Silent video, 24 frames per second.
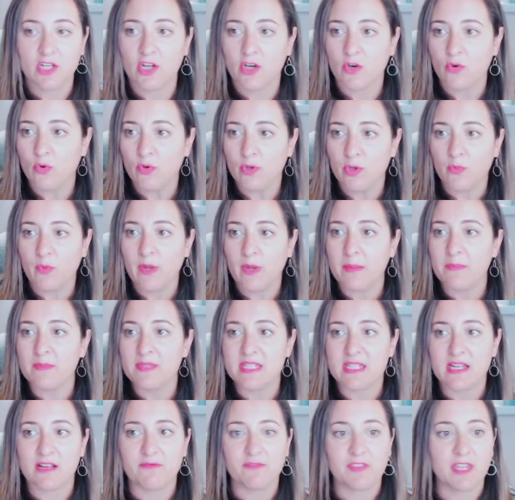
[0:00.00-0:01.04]
all the web
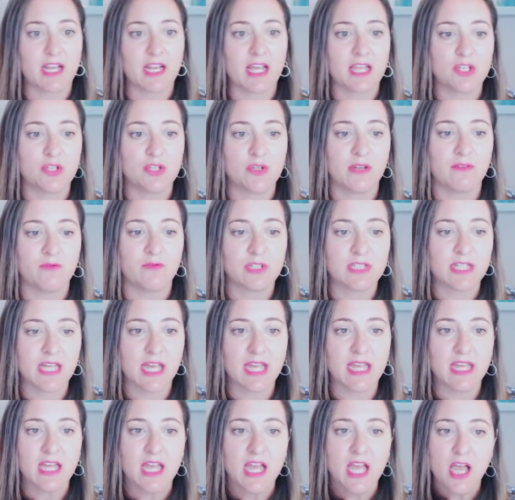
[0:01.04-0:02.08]
stuff that I do every
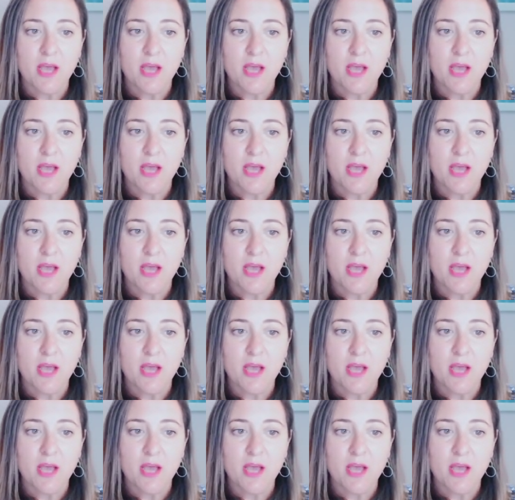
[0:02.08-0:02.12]
day.